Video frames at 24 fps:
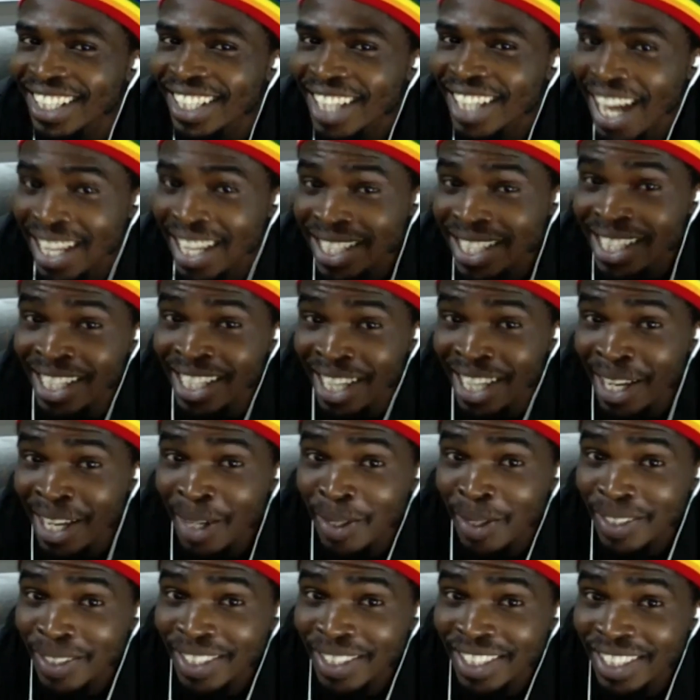As a
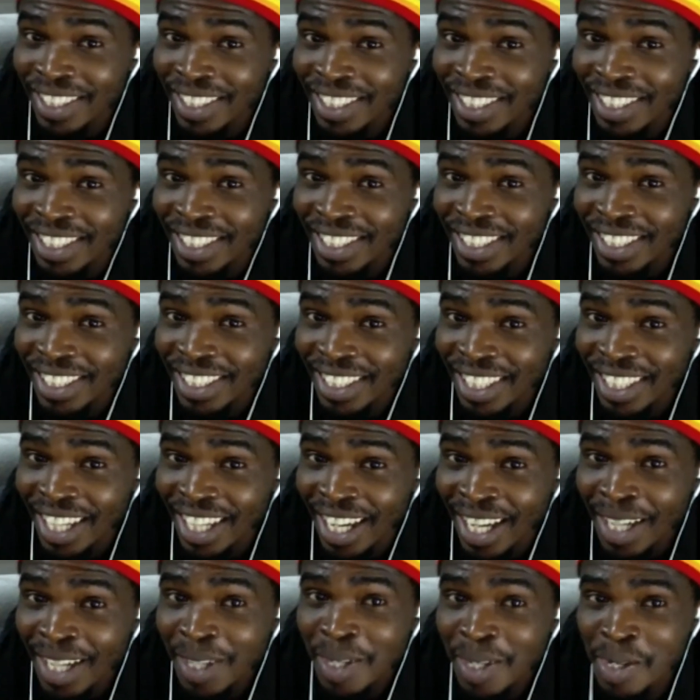girl,
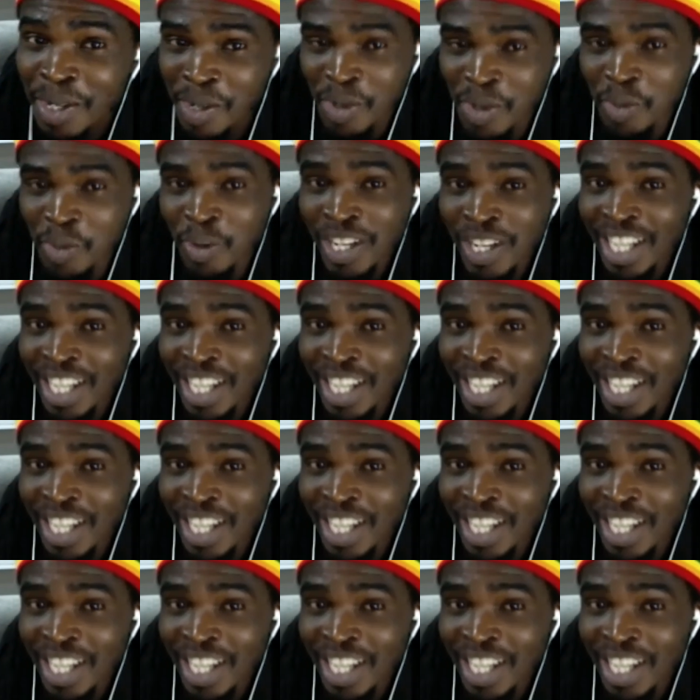when